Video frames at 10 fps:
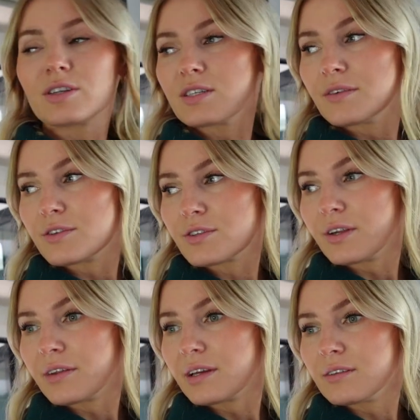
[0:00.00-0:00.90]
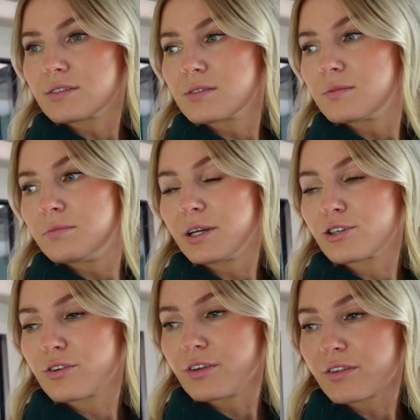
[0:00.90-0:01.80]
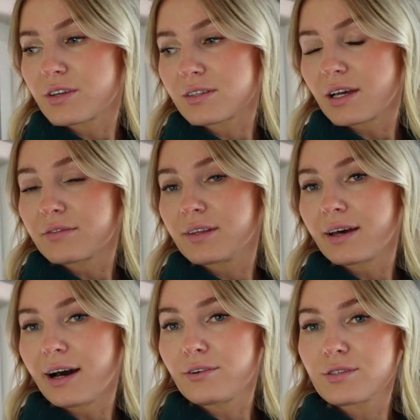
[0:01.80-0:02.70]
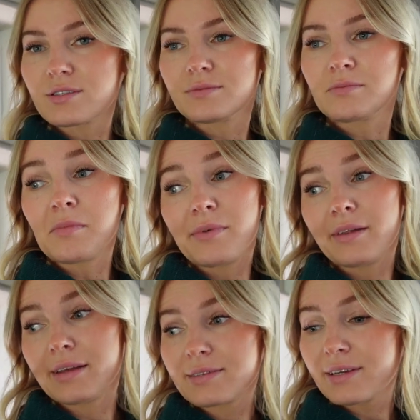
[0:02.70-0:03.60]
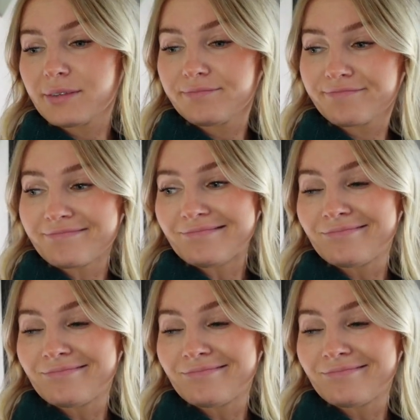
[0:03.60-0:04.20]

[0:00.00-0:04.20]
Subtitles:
and see if there's anything else. Make sure nothing's left in the house. That's it. On the